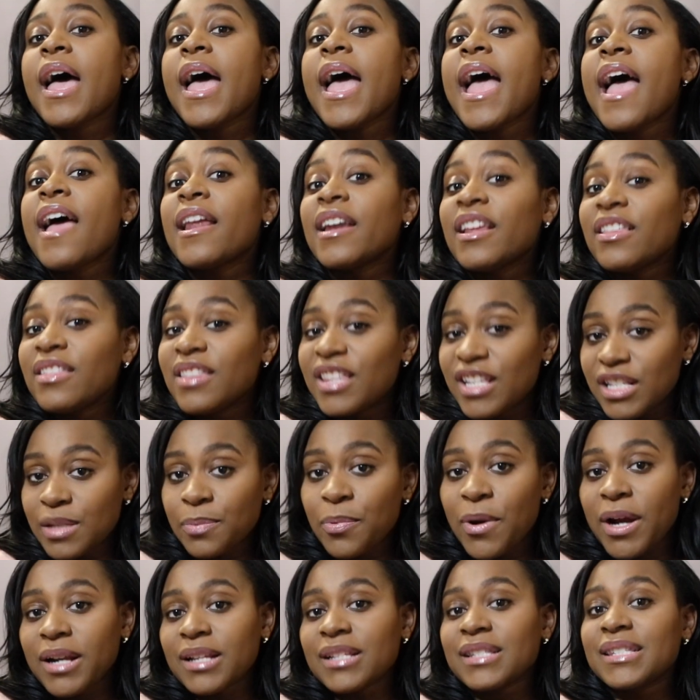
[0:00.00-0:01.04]
And in this
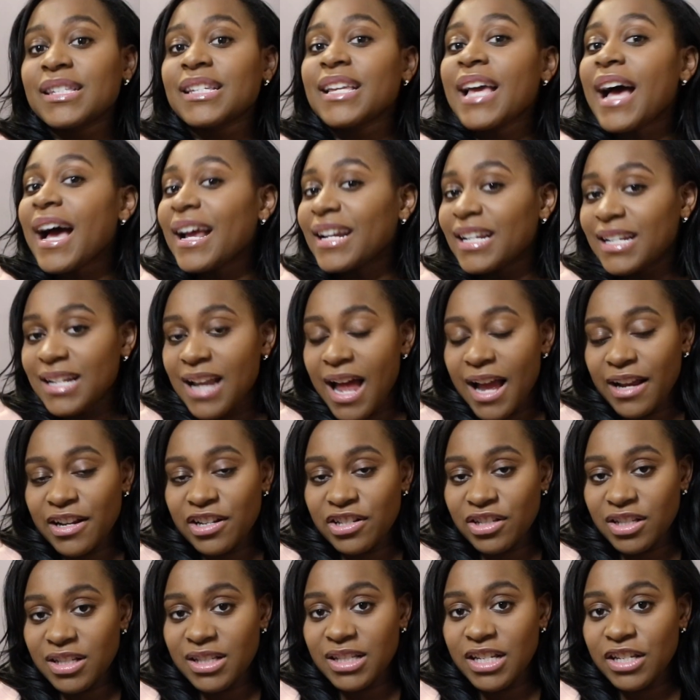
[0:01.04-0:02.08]
pregnancy, I did not get
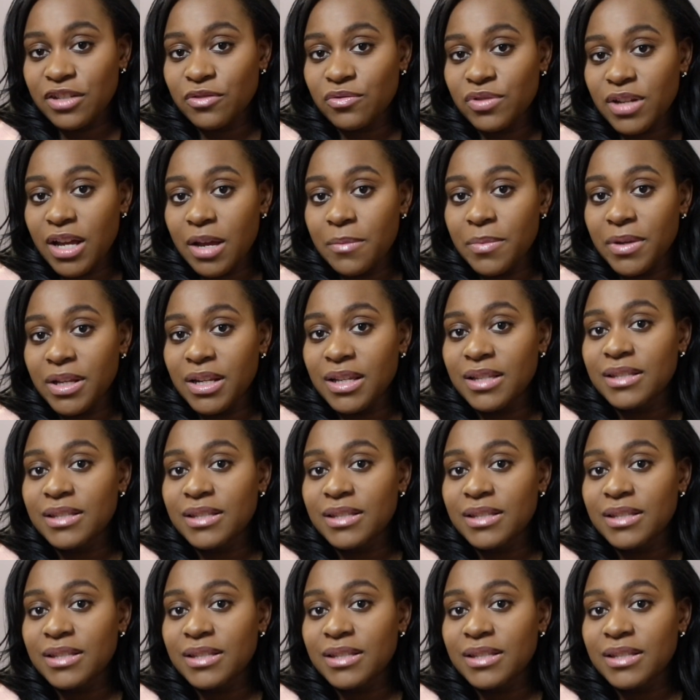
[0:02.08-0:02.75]
gestational diabetes.